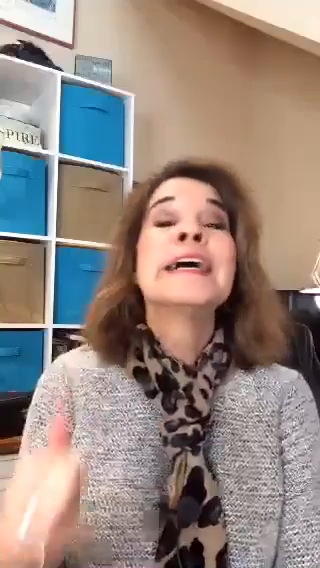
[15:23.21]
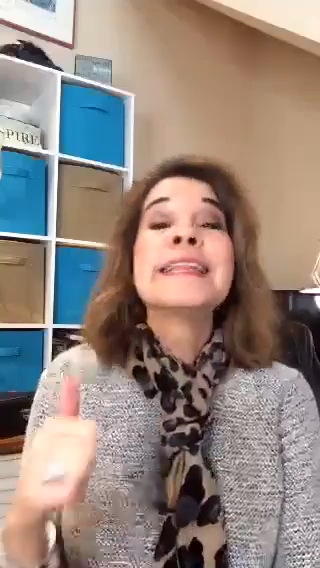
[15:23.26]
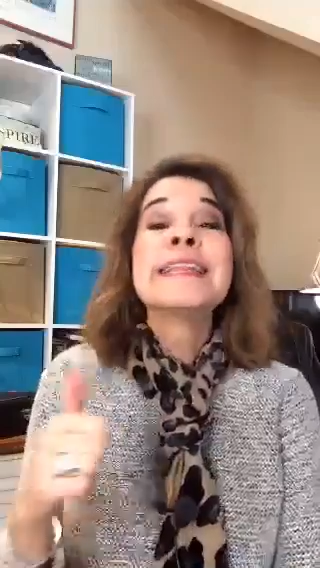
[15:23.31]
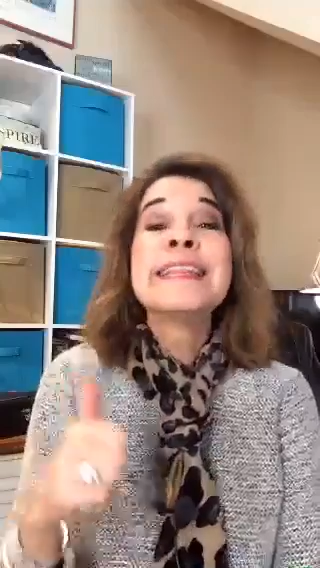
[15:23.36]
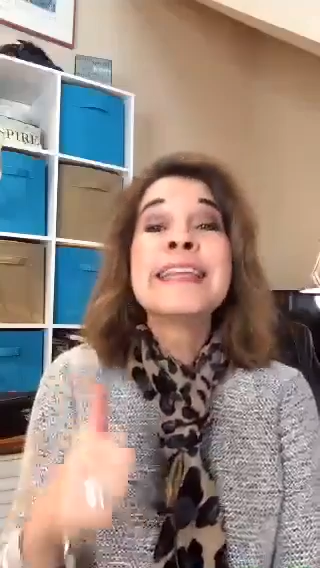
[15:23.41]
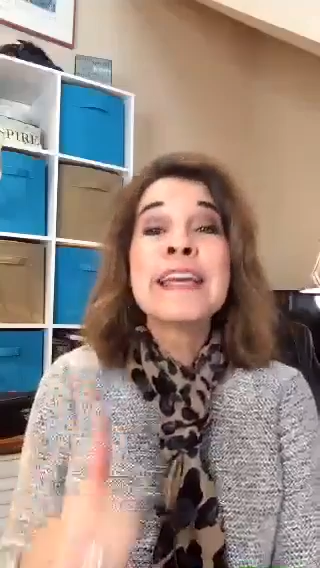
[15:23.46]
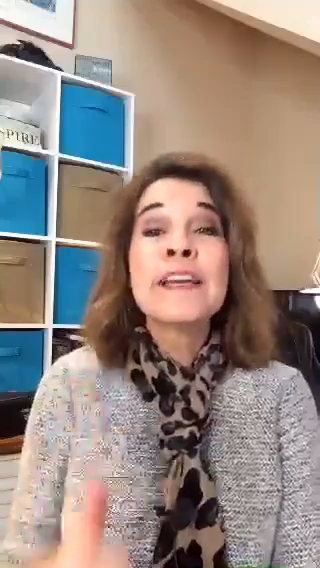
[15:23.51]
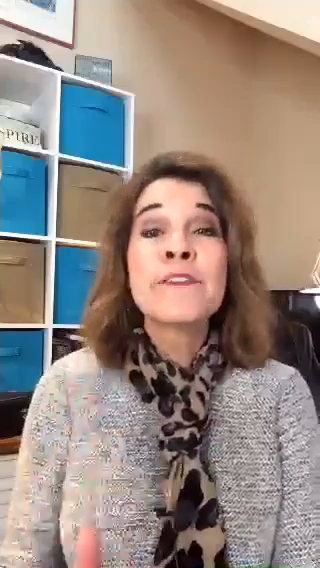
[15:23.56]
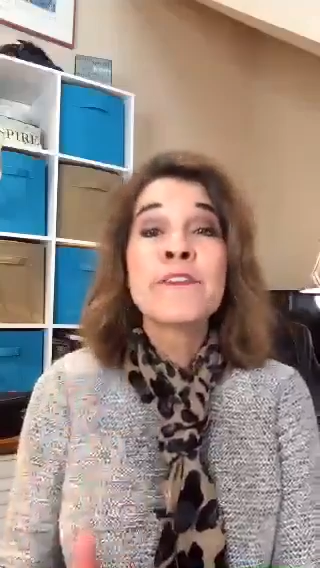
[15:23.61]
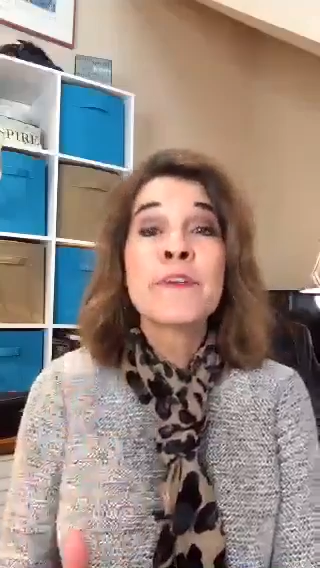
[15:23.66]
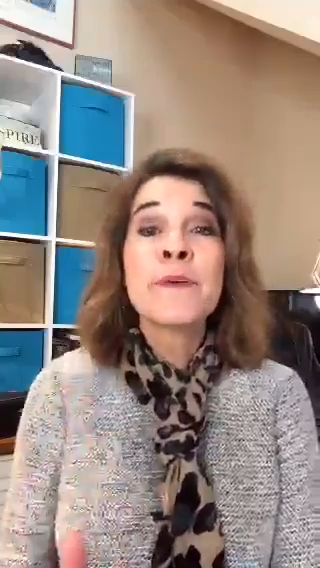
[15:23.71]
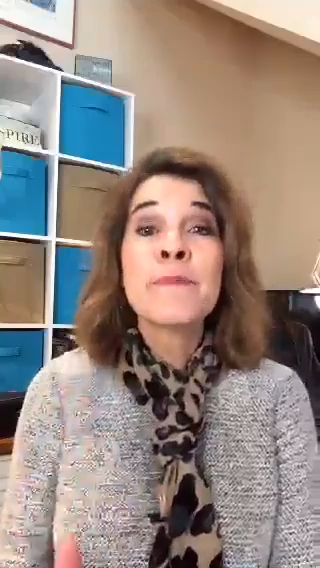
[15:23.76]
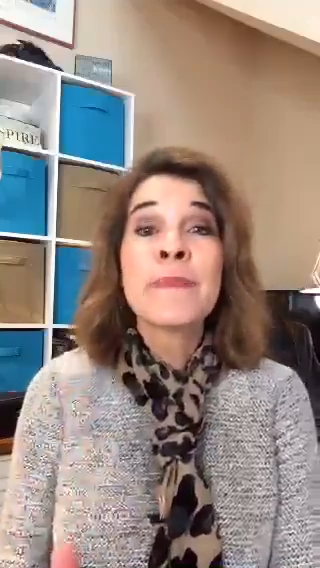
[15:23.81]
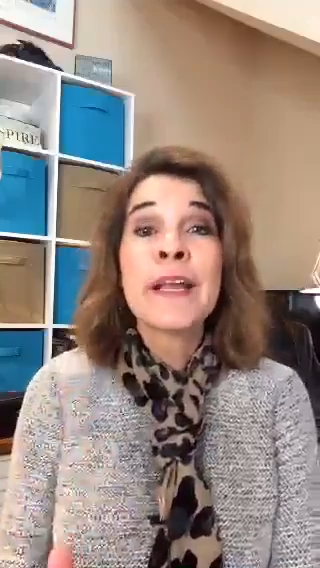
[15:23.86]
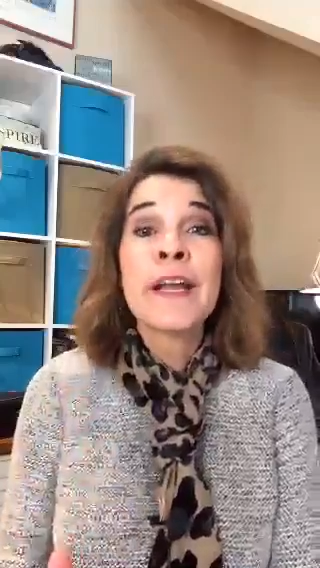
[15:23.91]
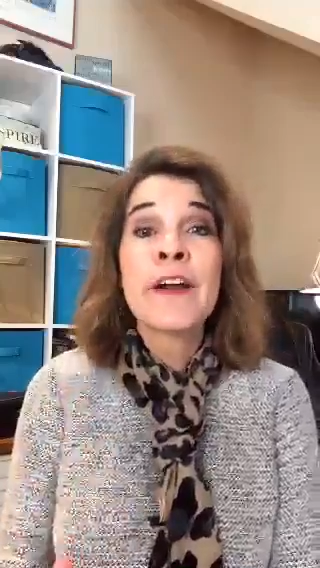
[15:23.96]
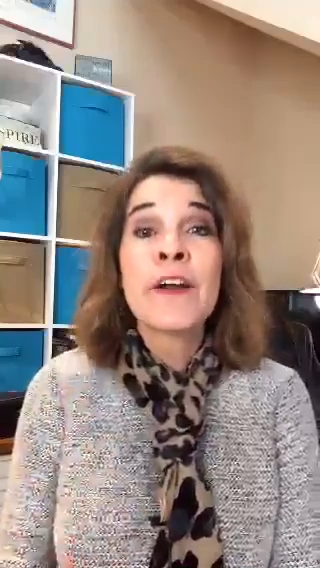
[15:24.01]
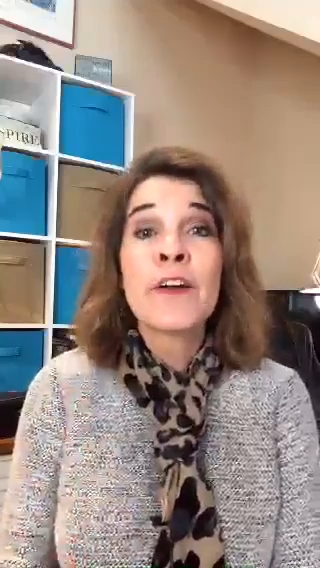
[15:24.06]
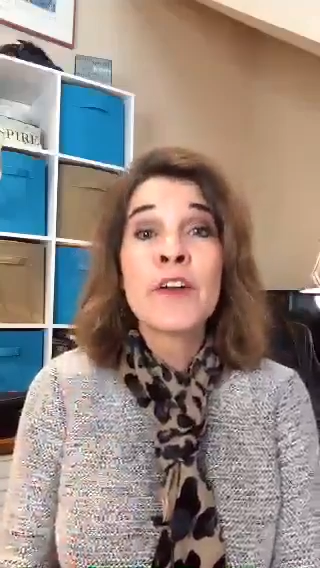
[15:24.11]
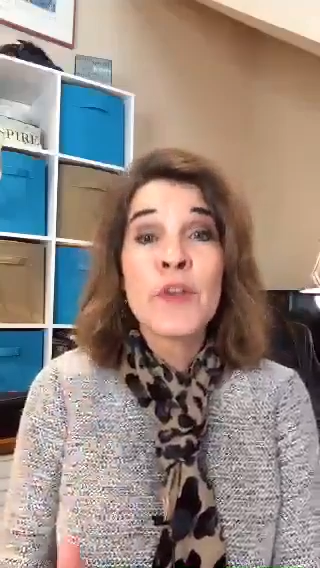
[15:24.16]
Then from
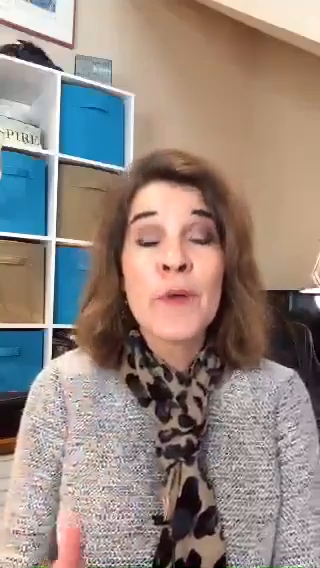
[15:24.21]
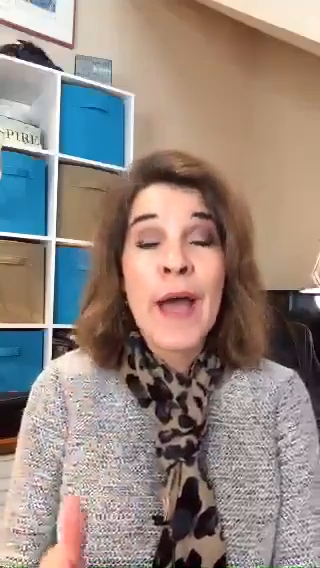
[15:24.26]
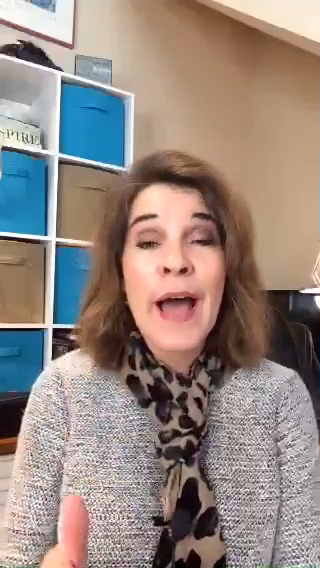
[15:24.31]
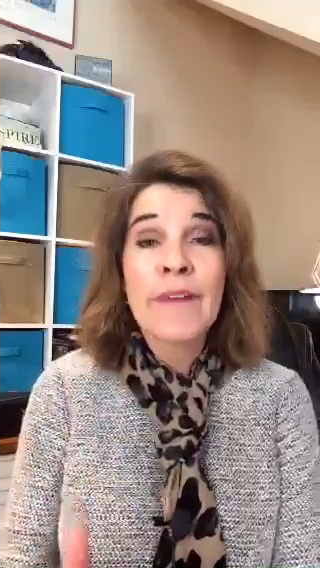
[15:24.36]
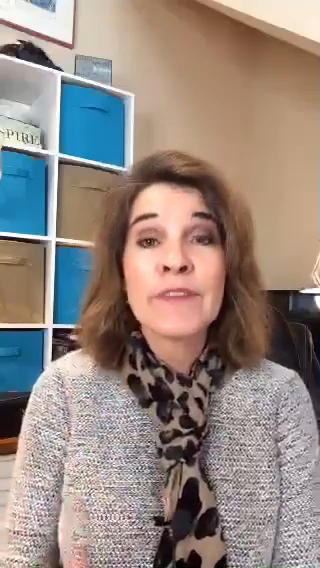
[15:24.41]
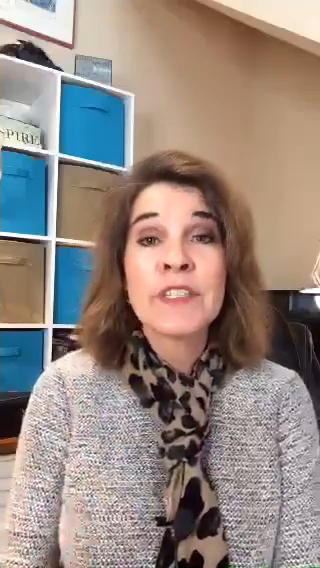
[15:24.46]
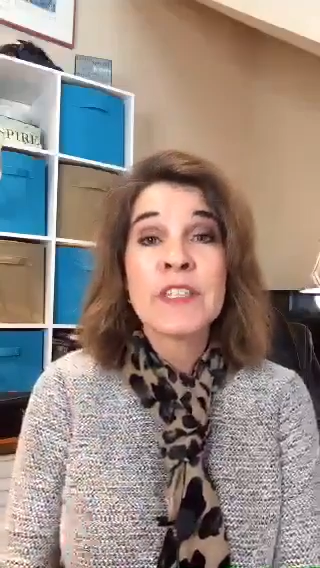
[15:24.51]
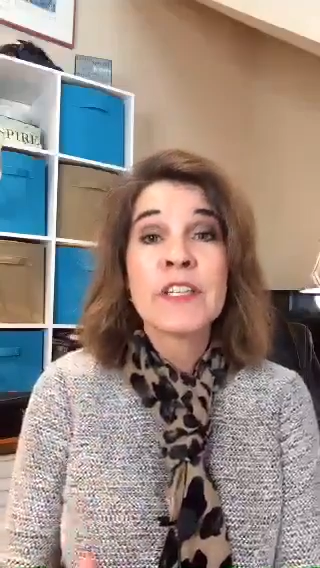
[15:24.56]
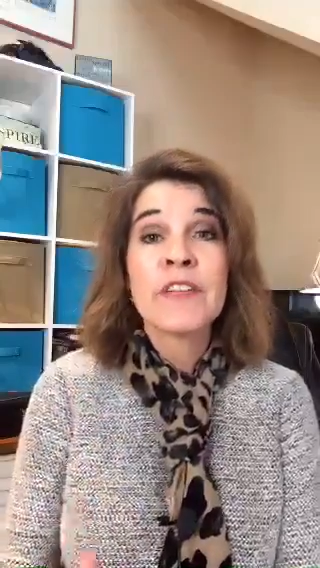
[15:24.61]
there, you have to